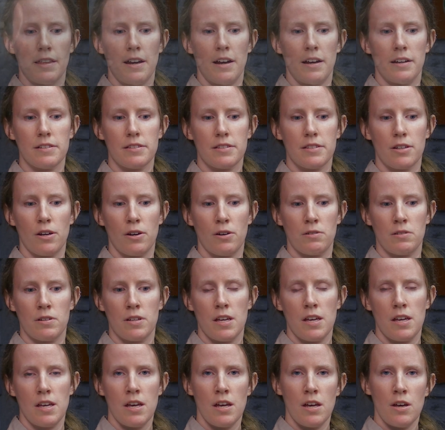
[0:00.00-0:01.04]
that. So
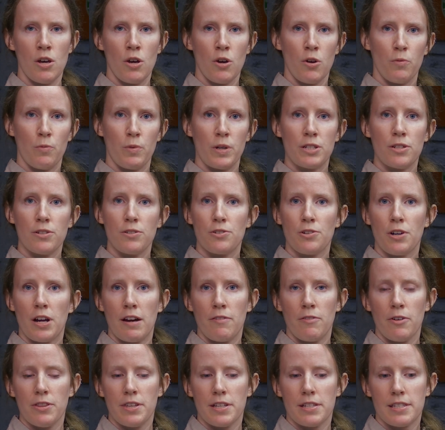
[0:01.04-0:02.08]
we do
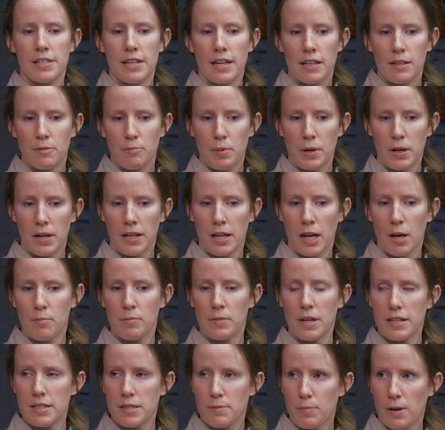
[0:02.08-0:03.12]
travel the state putting
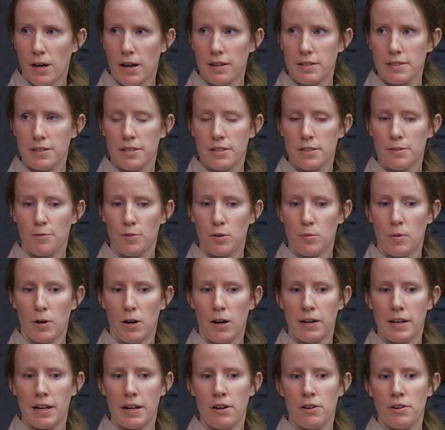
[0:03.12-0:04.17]
up nest boxes for
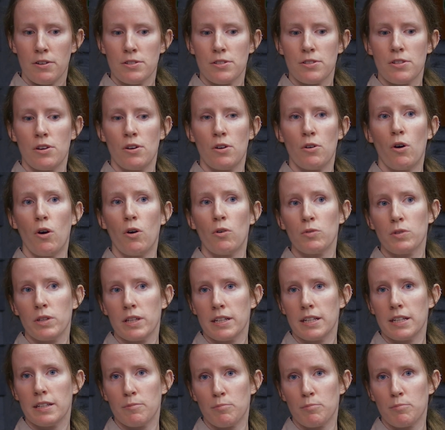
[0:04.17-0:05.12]
barn owls. Only